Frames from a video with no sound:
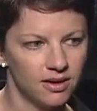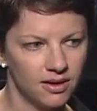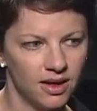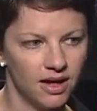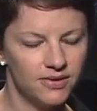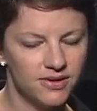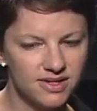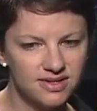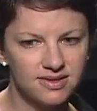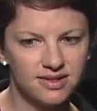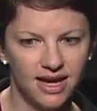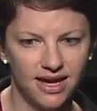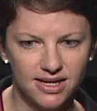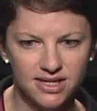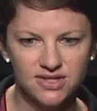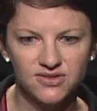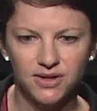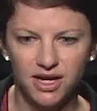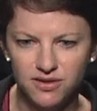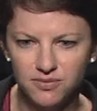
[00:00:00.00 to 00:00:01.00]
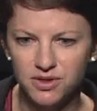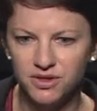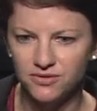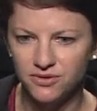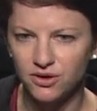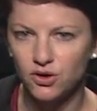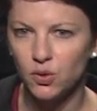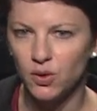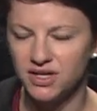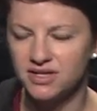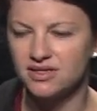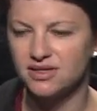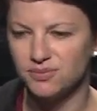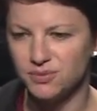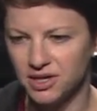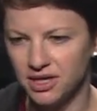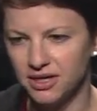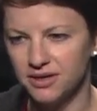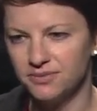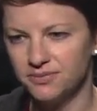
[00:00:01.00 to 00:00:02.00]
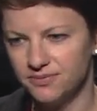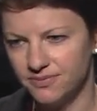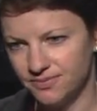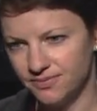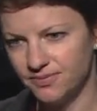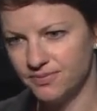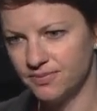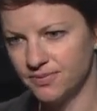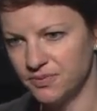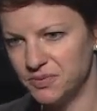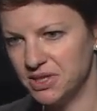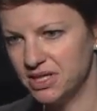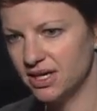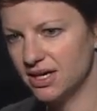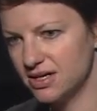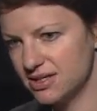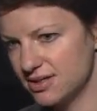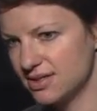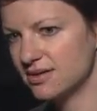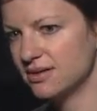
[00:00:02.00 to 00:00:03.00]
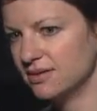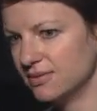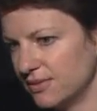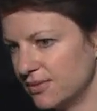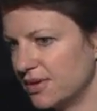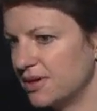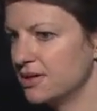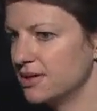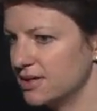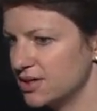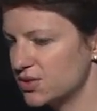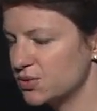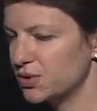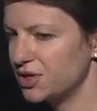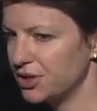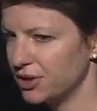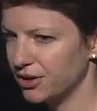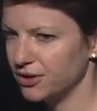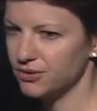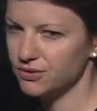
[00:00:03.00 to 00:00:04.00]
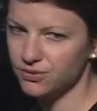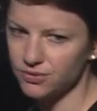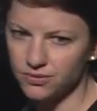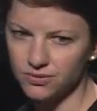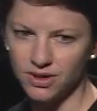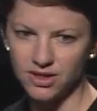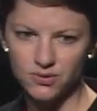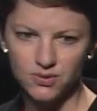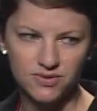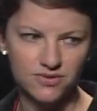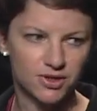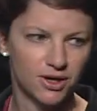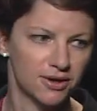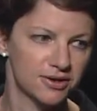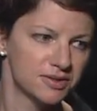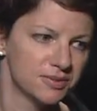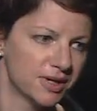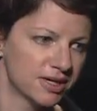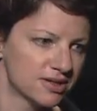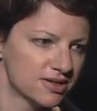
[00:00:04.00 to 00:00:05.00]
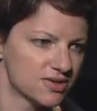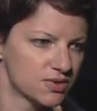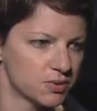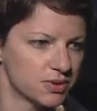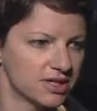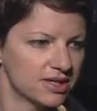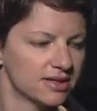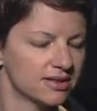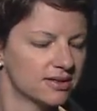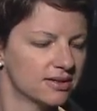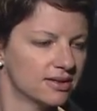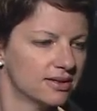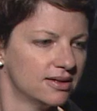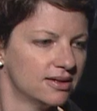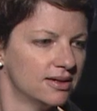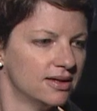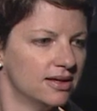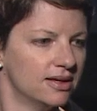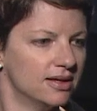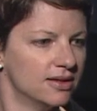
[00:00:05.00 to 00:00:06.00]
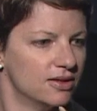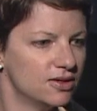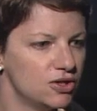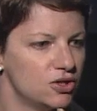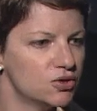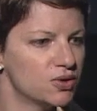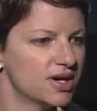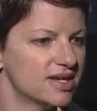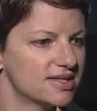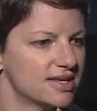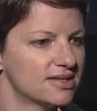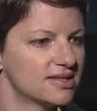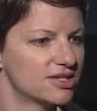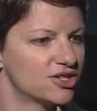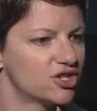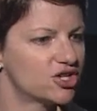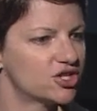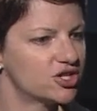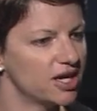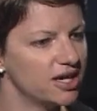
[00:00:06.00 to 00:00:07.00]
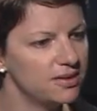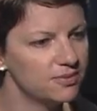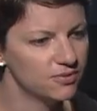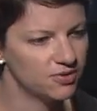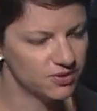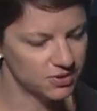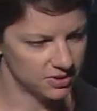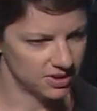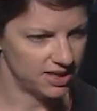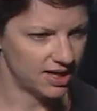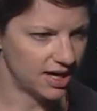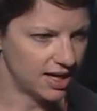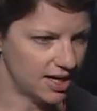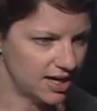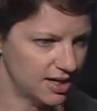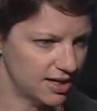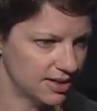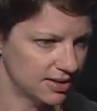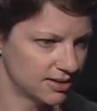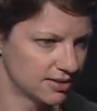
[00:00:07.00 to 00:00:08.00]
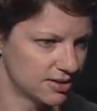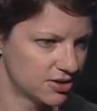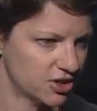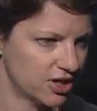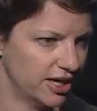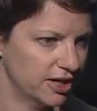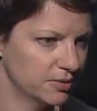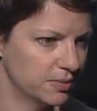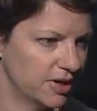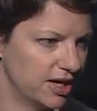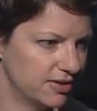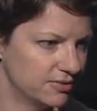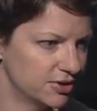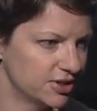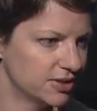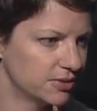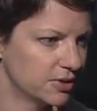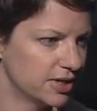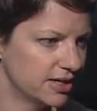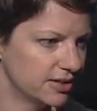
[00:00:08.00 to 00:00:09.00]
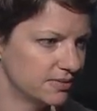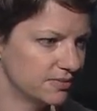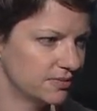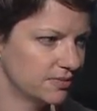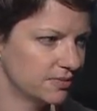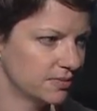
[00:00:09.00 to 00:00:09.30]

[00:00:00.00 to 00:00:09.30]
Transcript: And this satisfied me for quite some time. Because, as we know, as we've talked about this week, the US has a shamefully high child poverty rate